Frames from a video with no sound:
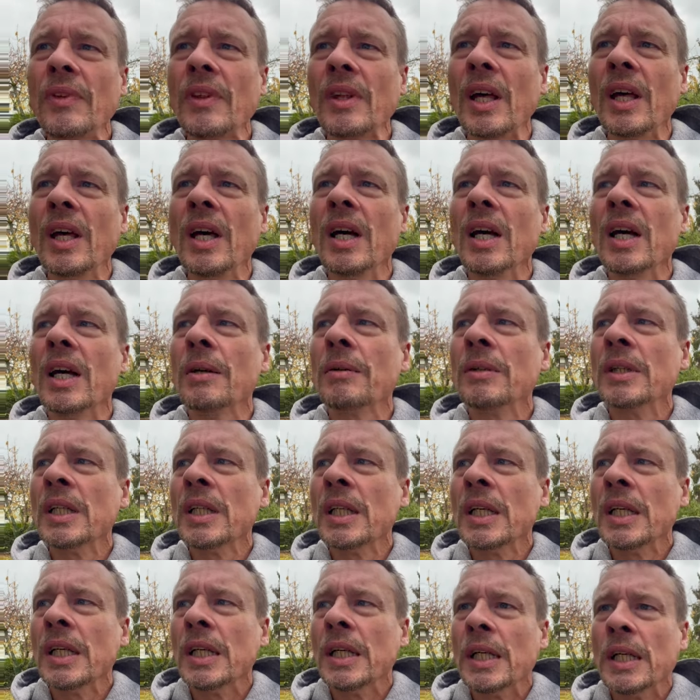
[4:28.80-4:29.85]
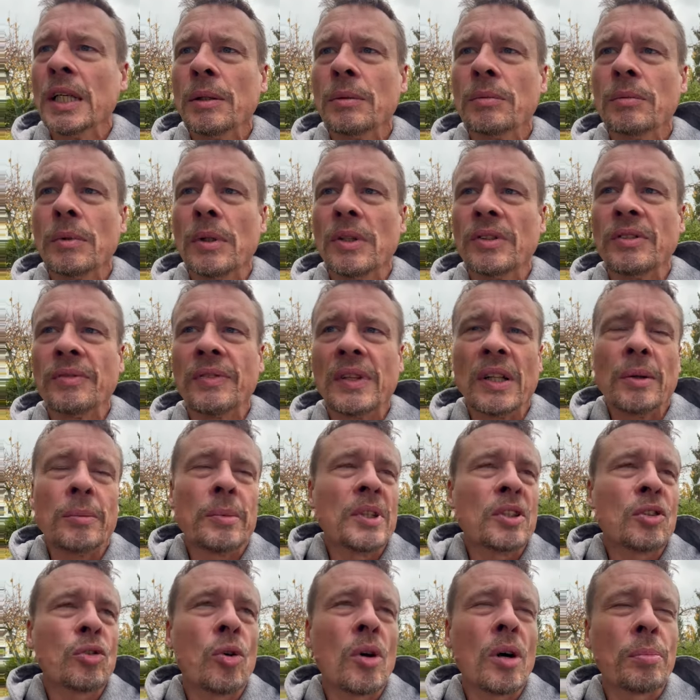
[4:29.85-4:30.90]

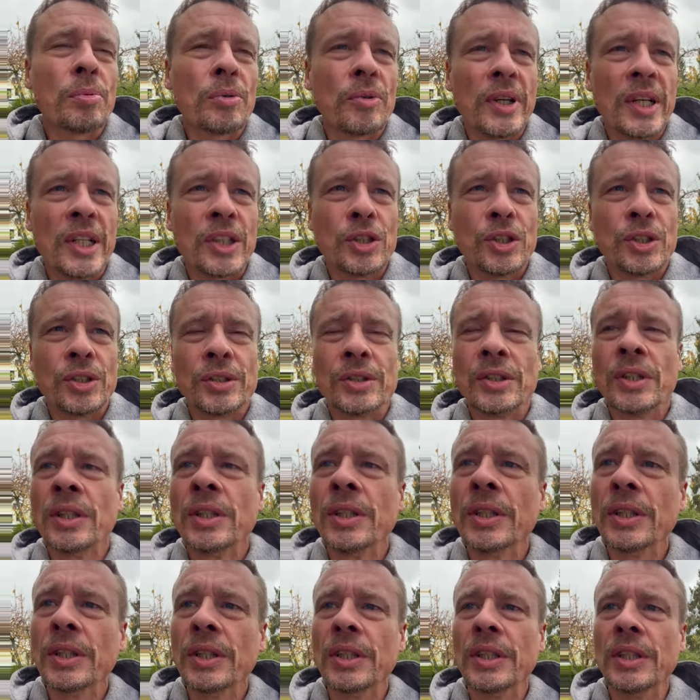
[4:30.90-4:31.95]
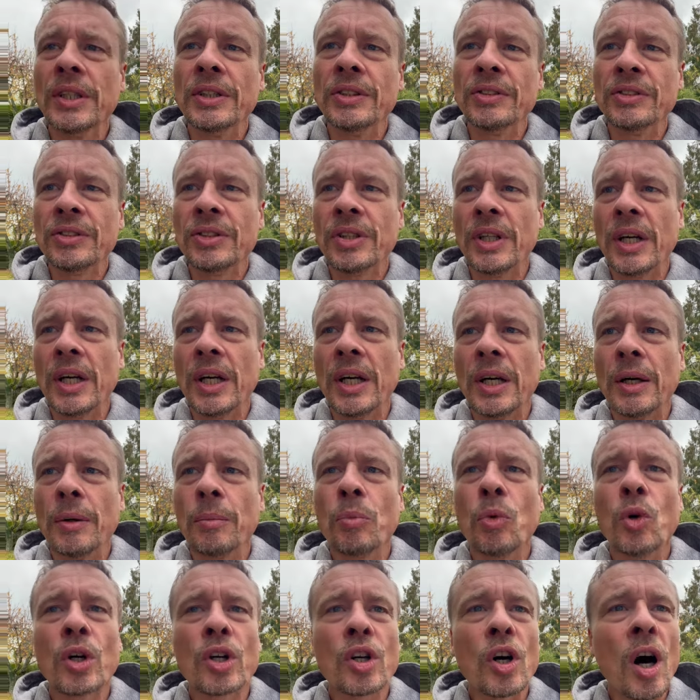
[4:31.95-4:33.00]
development cooperation is
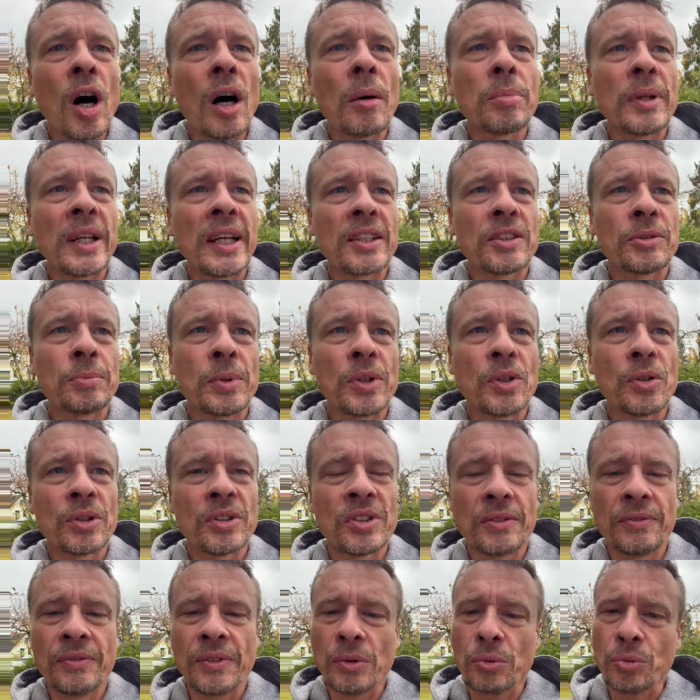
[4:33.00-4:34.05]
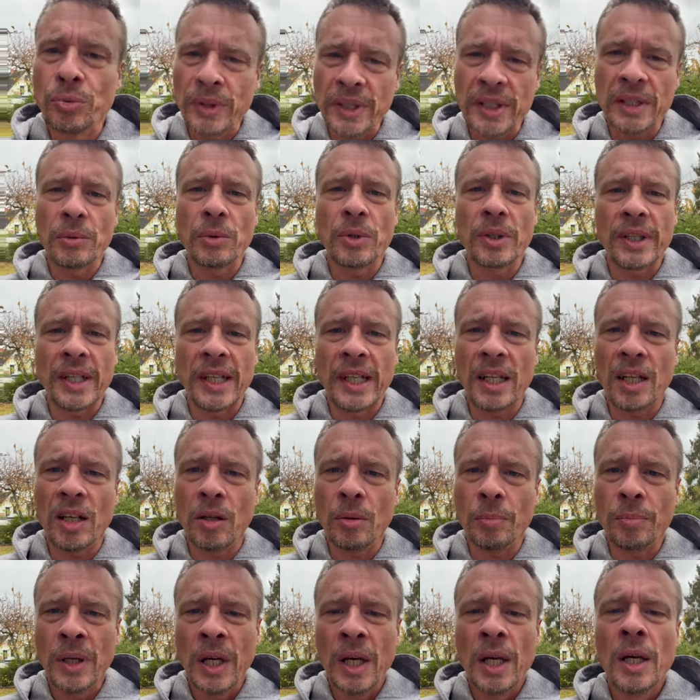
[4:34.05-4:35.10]
more complex, because if you really want to
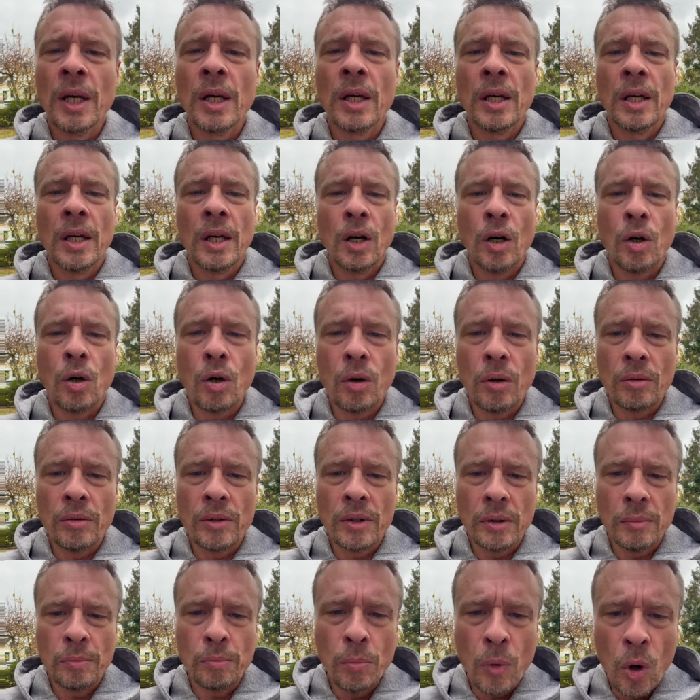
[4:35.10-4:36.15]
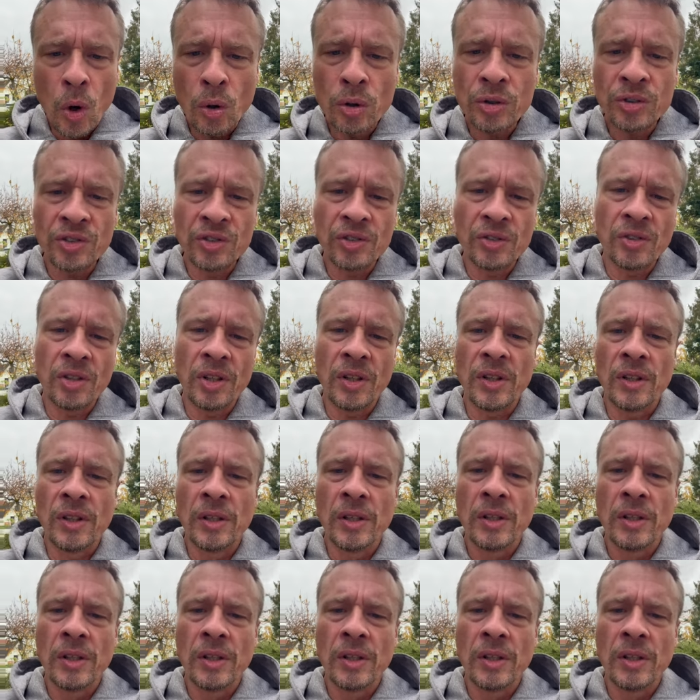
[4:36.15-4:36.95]
help most